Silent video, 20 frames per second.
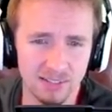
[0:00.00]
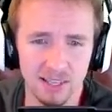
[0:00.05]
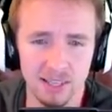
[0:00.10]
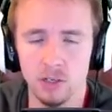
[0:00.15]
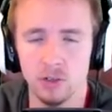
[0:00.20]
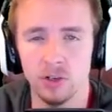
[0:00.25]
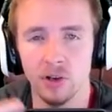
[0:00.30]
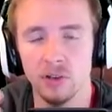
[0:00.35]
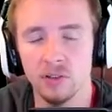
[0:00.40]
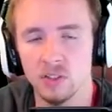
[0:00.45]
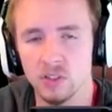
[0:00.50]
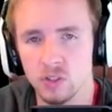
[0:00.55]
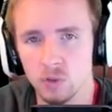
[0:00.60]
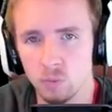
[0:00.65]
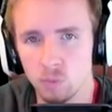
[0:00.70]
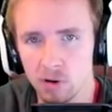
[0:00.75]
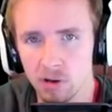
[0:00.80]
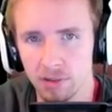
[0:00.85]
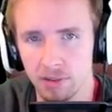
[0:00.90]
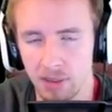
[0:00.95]
then you're going to do
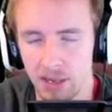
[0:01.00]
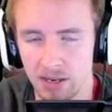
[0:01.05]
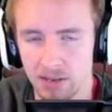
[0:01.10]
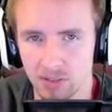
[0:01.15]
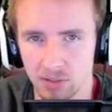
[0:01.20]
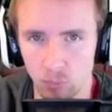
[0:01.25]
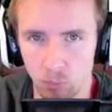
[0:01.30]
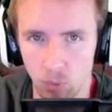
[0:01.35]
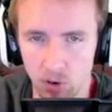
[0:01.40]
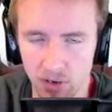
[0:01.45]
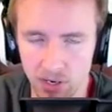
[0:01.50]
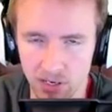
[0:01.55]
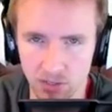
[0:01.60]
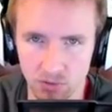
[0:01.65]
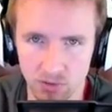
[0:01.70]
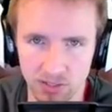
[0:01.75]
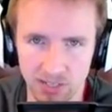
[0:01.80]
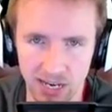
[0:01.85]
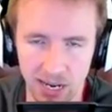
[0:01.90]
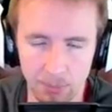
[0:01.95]

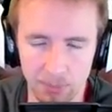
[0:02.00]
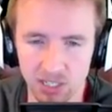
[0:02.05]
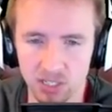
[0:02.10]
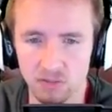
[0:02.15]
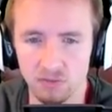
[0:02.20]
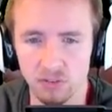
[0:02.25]
1,100 damage.